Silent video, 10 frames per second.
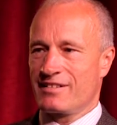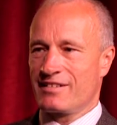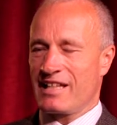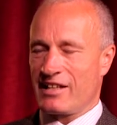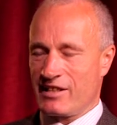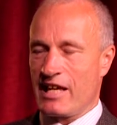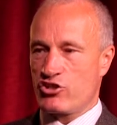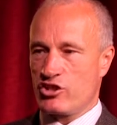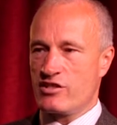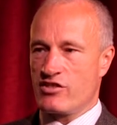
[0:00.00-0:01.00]
That
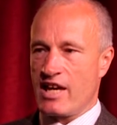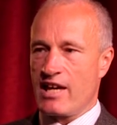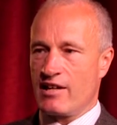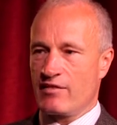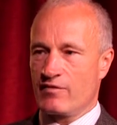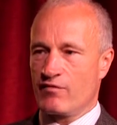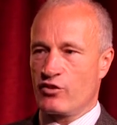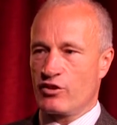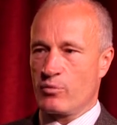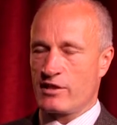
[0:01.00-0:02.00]
connection is there
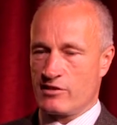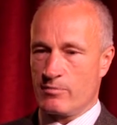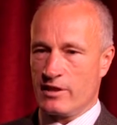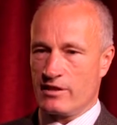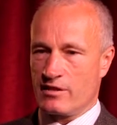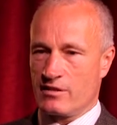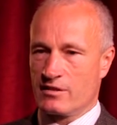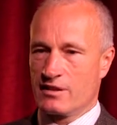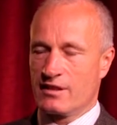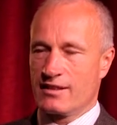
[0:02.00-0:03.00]
for the Western media
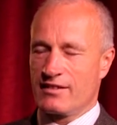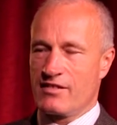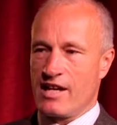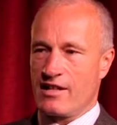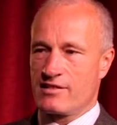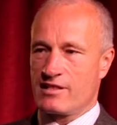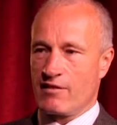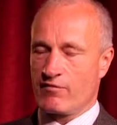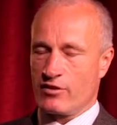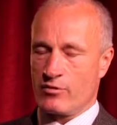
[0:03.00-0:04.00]

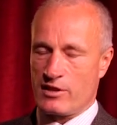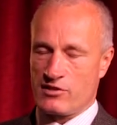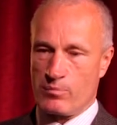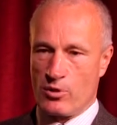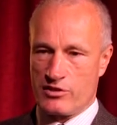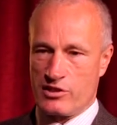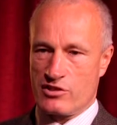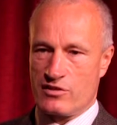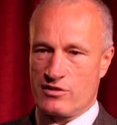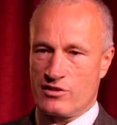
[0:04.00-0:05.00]
and for the Western
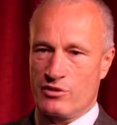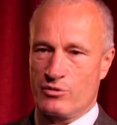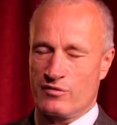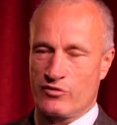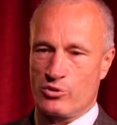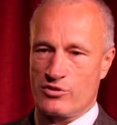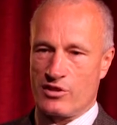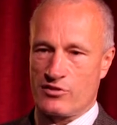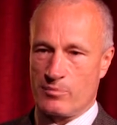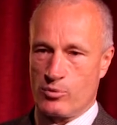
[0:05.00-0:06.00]
politicians who, of course,
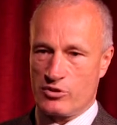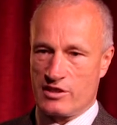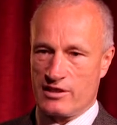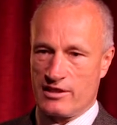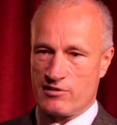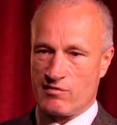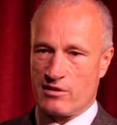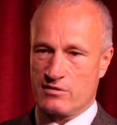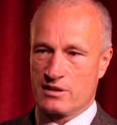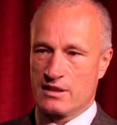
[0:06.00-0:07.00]
are supporting
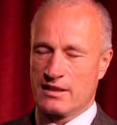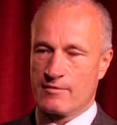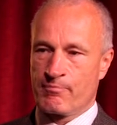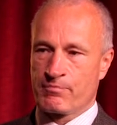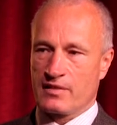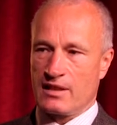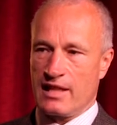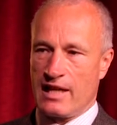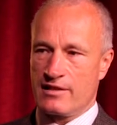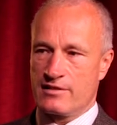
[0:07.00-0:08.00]
Israel.
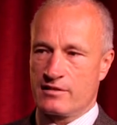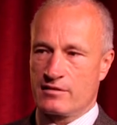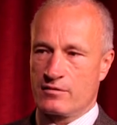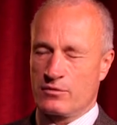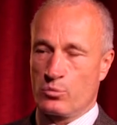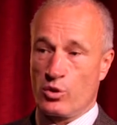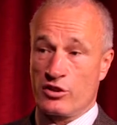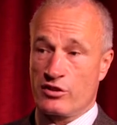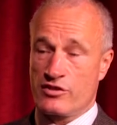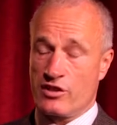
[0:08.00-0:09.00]
And one
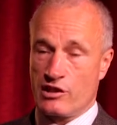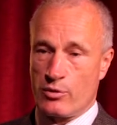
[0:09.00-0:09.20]
can certainly